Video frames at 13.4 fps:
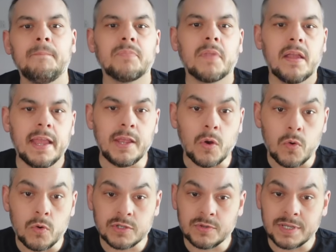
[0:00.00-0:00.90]
He
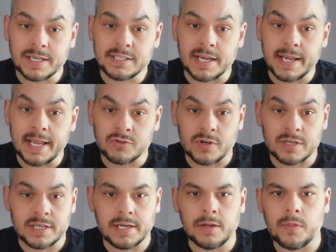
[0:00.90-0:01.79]
also did say,
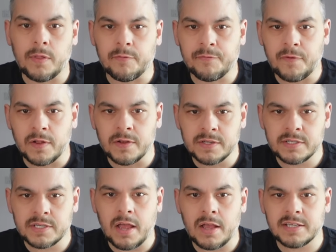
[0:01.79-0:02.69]
interestingly, though, that funds
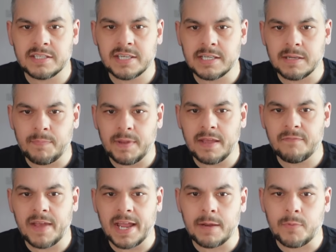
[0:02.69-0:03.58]
are said to be
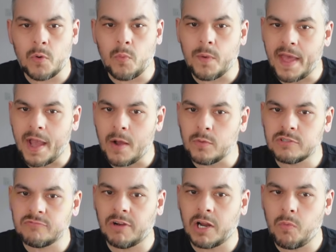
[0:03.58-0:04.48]
available without
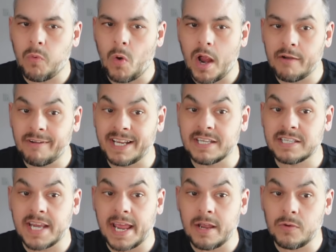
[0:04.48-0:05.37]
requiring
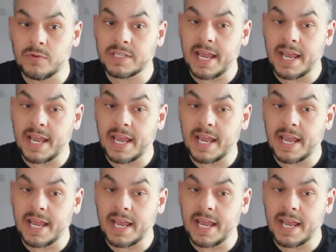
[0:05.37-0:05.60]
sales in